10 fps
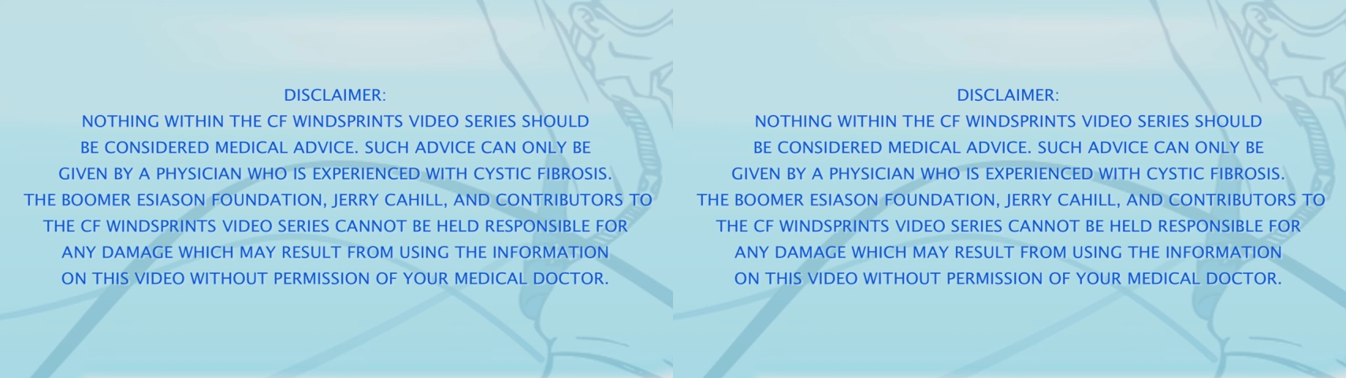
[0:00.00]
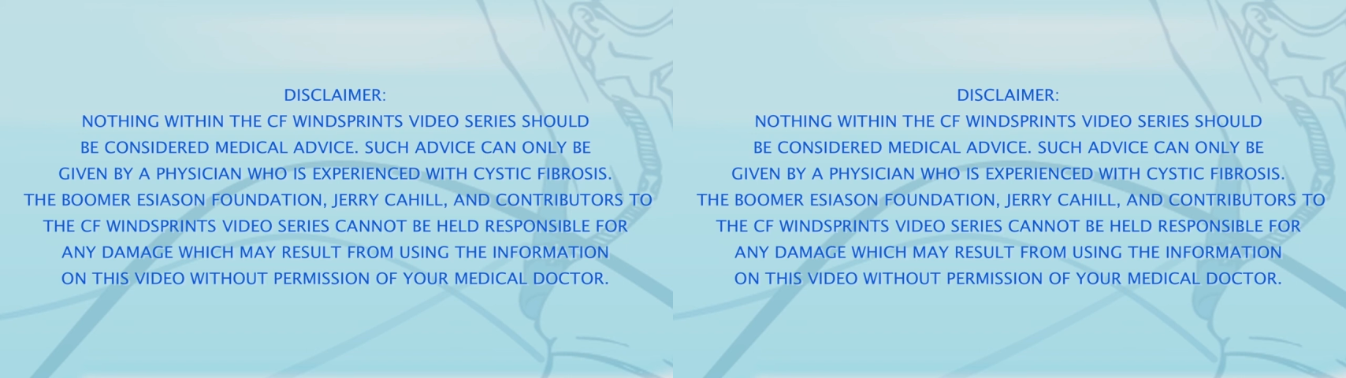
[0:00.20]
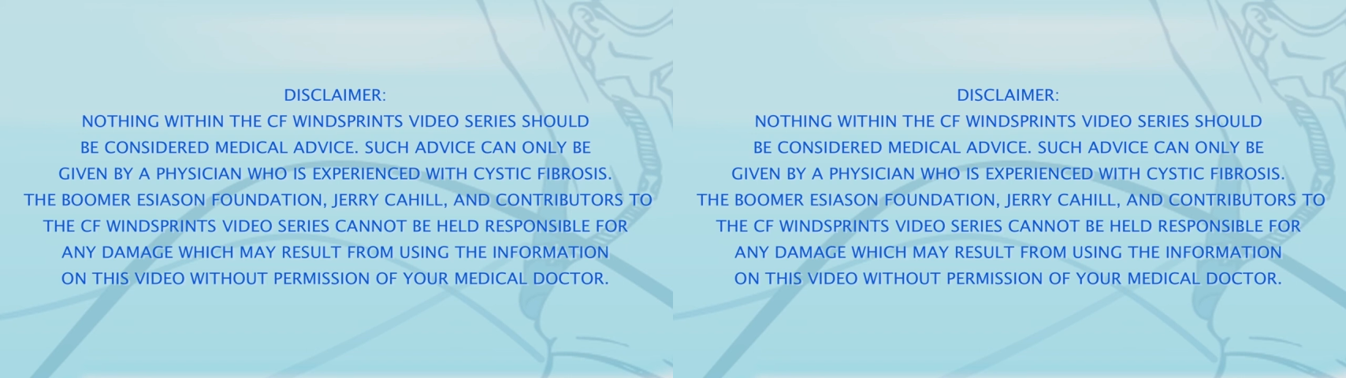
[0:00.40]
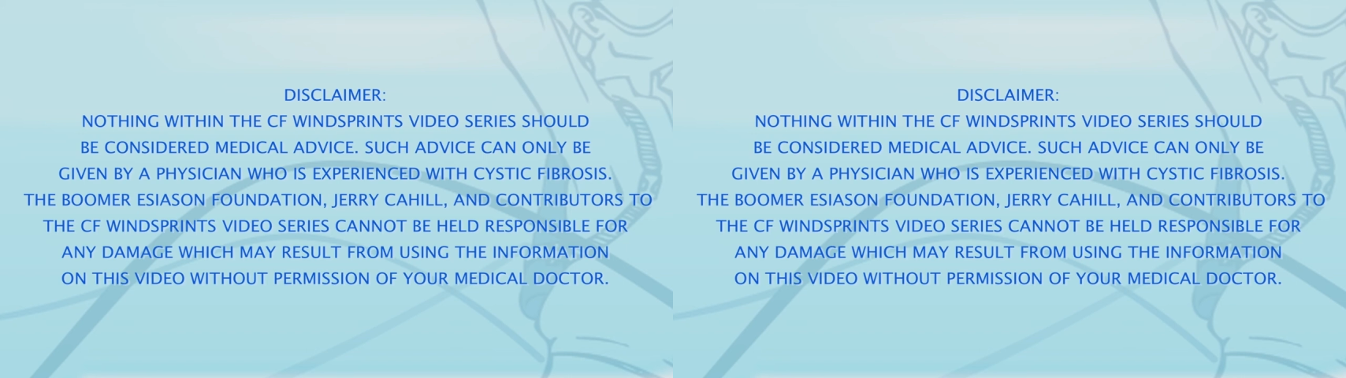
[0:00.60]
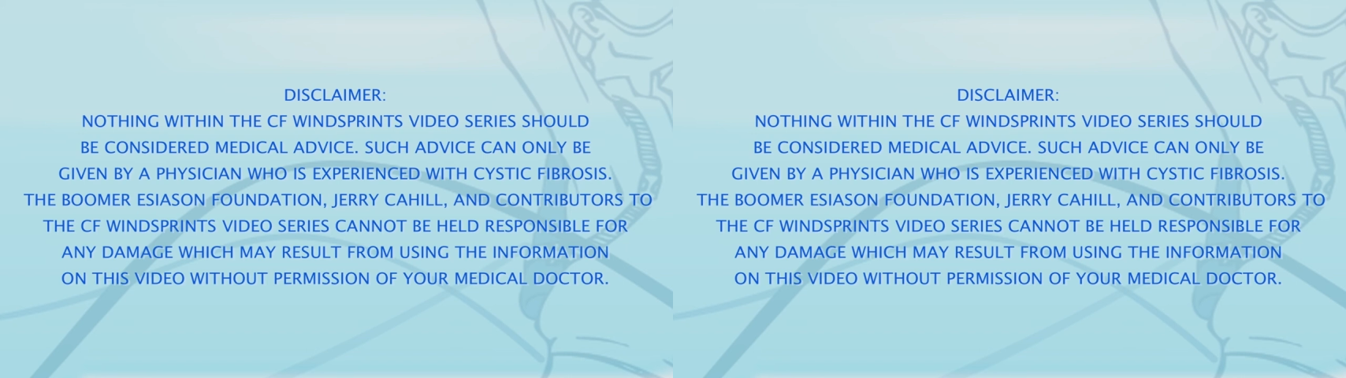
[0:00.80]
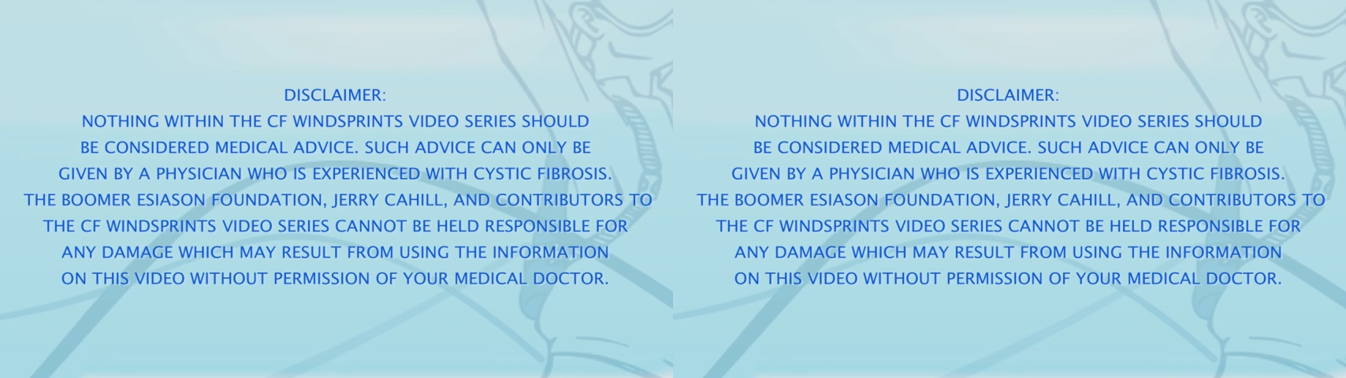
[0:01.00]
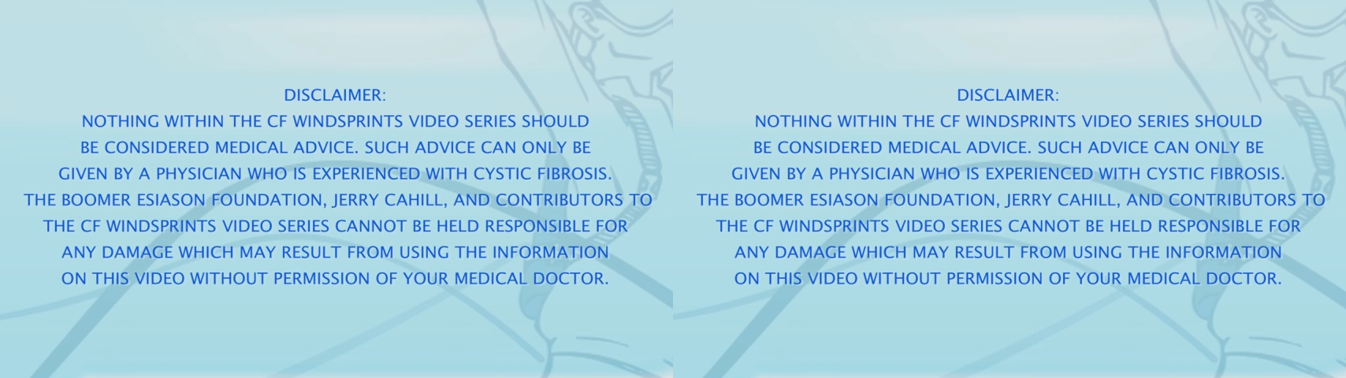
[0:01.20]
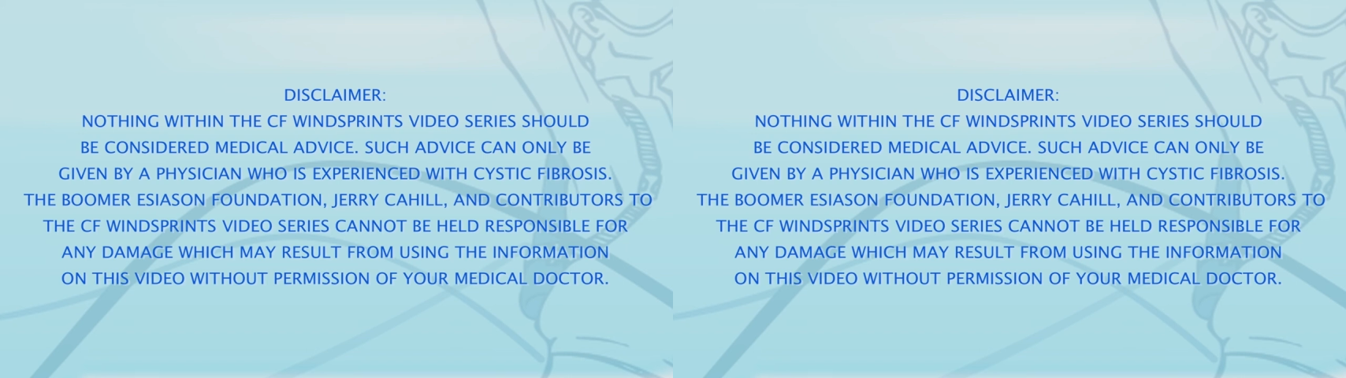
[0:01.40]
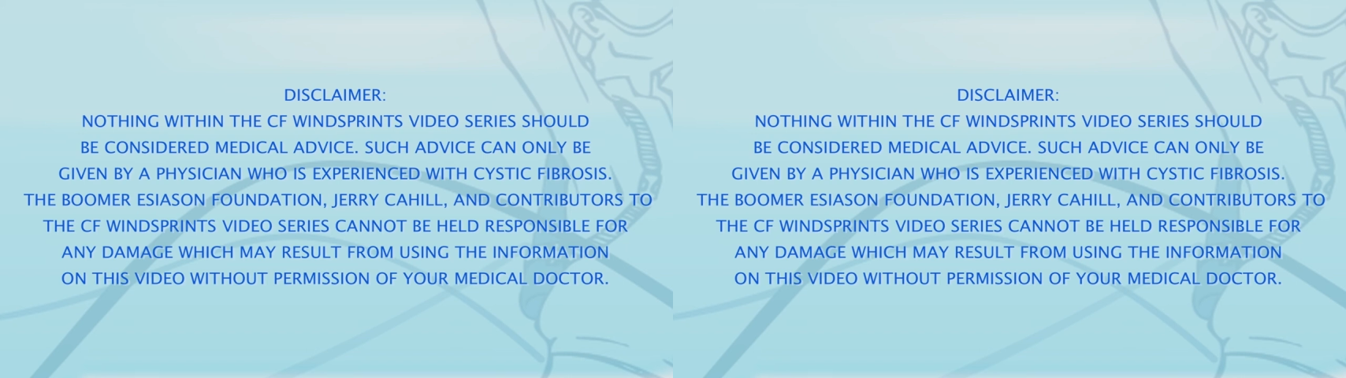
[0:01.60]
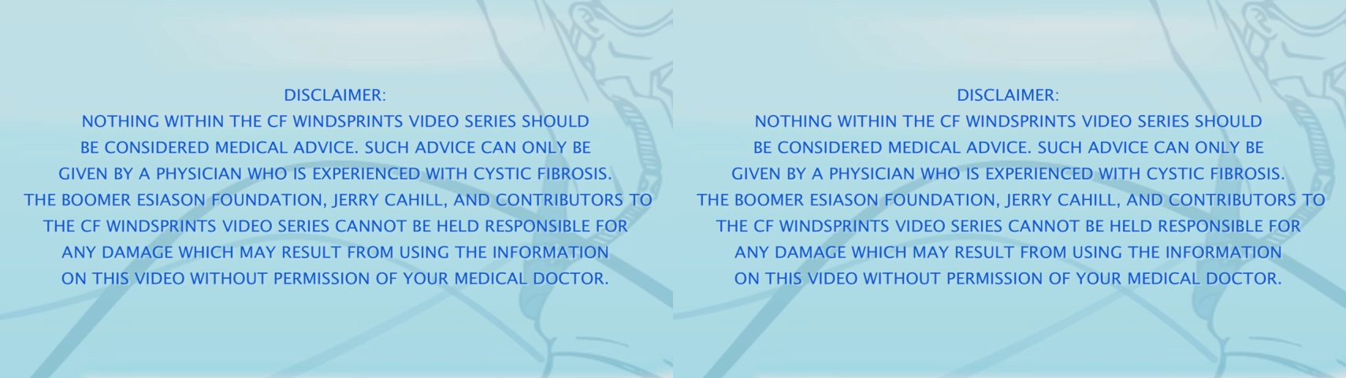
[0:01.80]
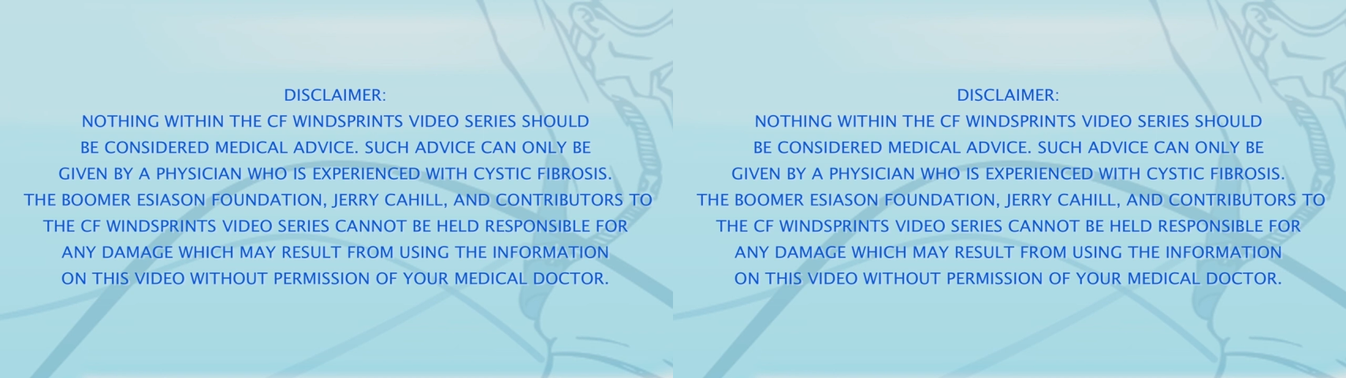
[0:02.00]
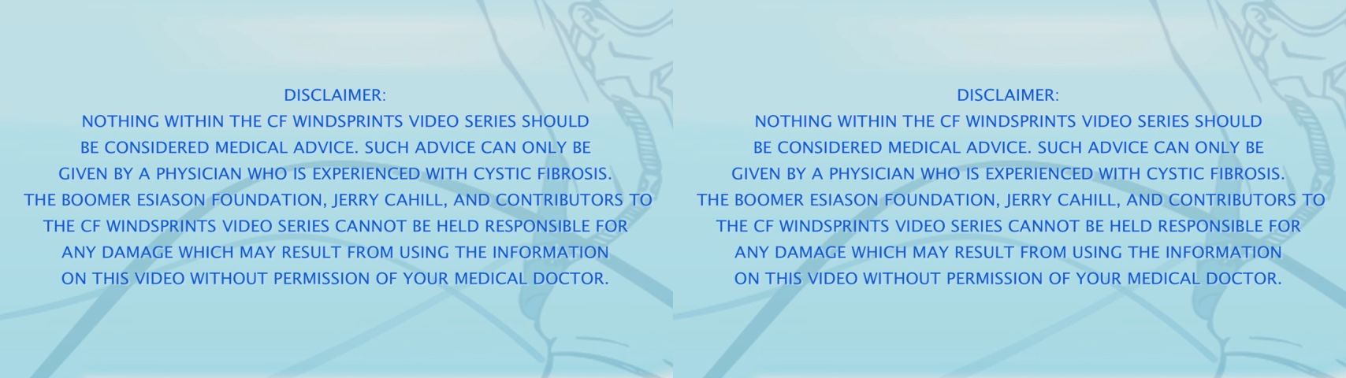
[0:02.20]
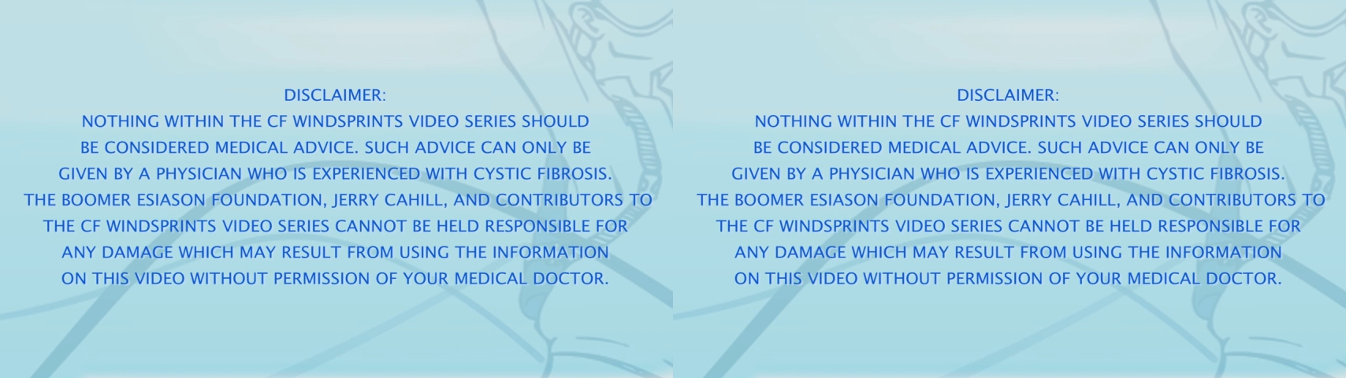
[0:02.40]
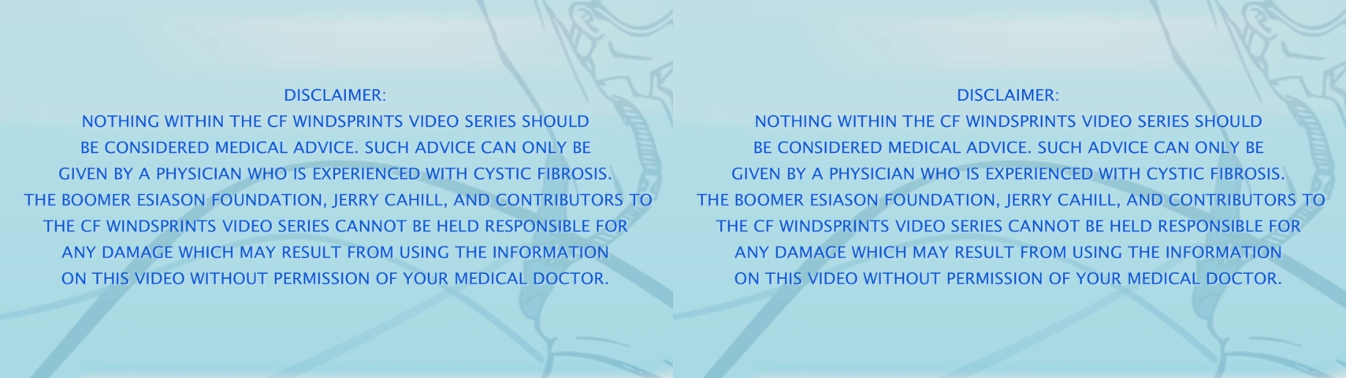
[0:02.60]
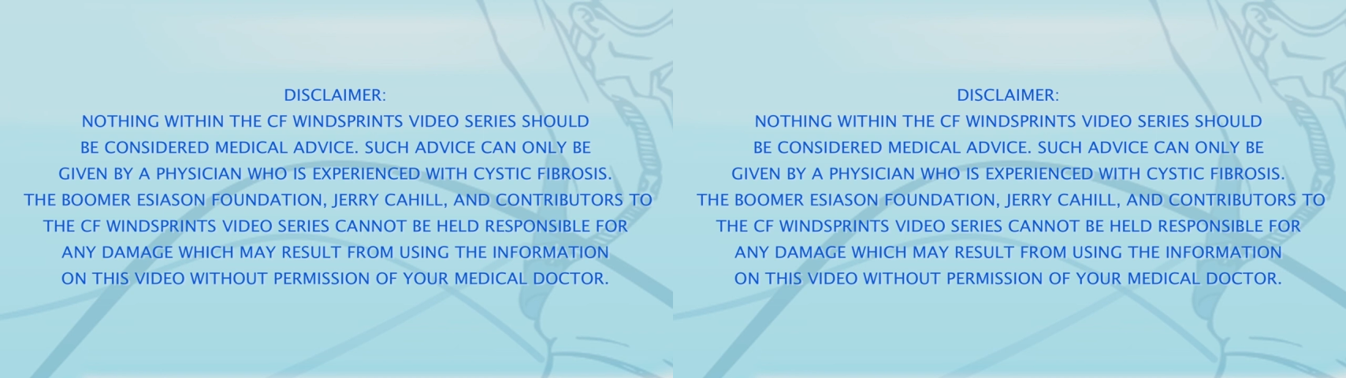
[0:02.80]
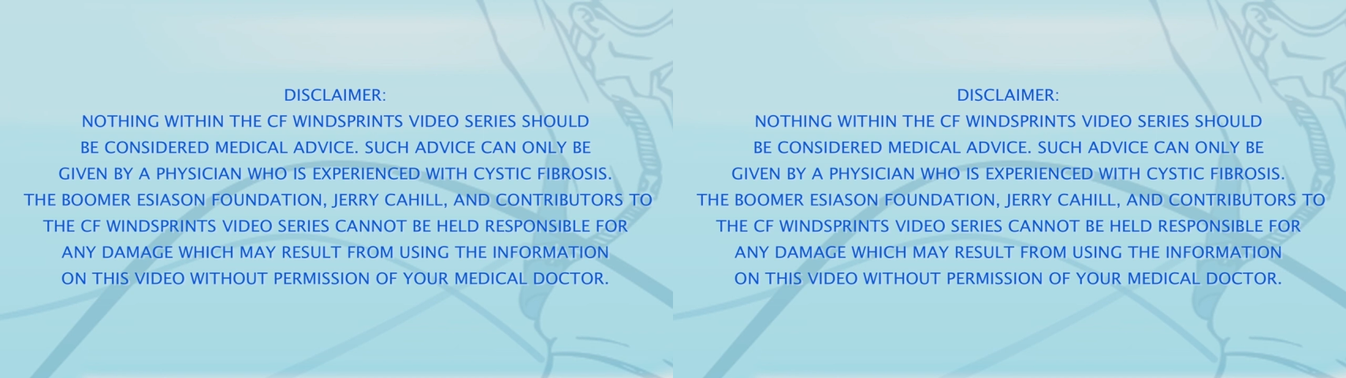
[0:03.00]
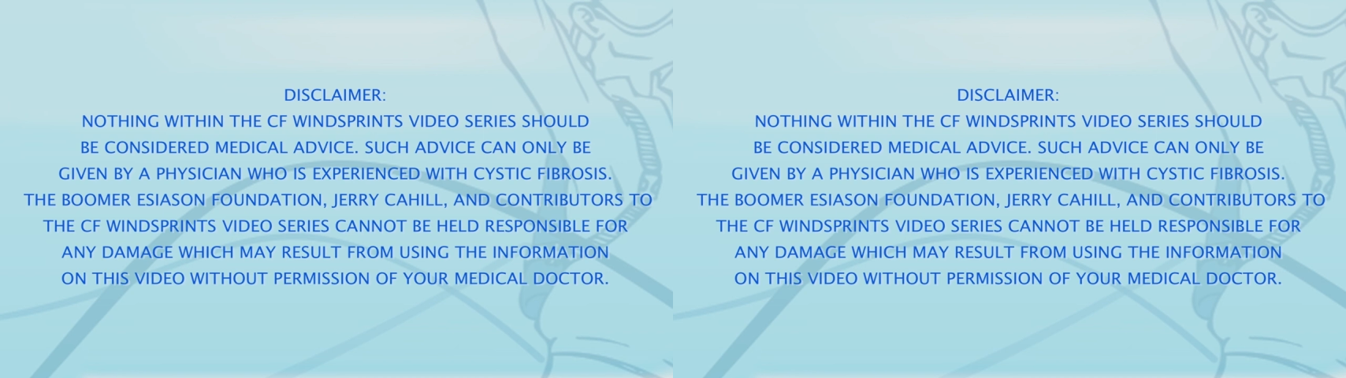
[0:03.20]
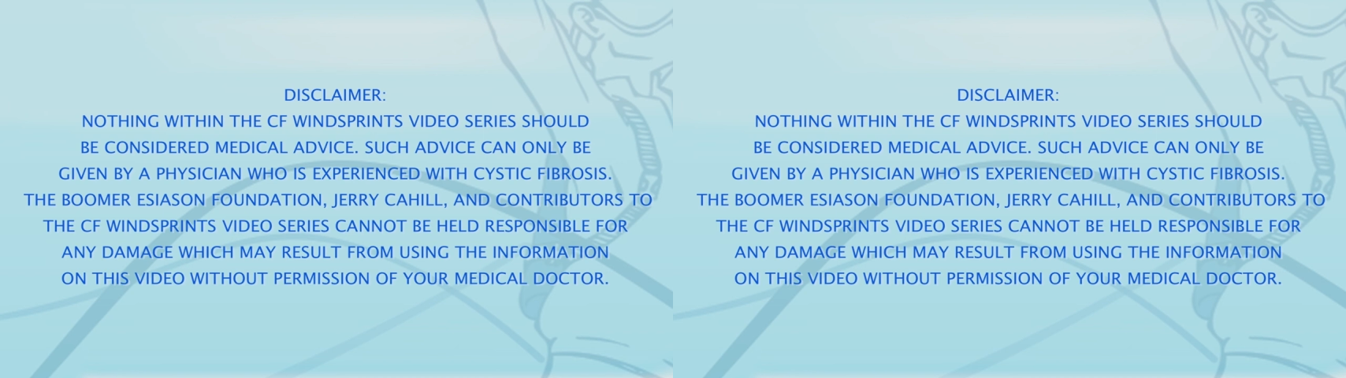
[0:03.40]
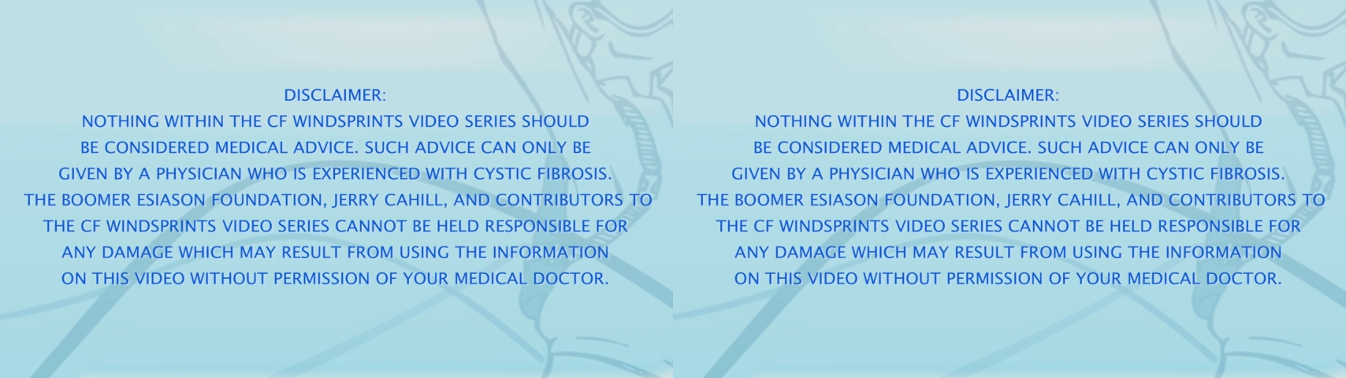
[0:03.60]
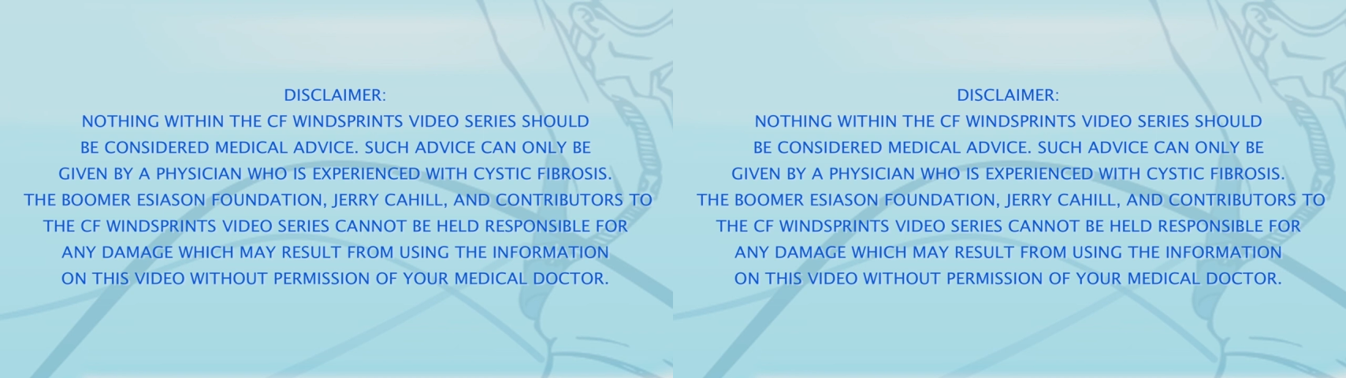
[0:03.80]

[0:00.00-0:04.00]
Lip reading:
No face is visible, so there are no lips to read.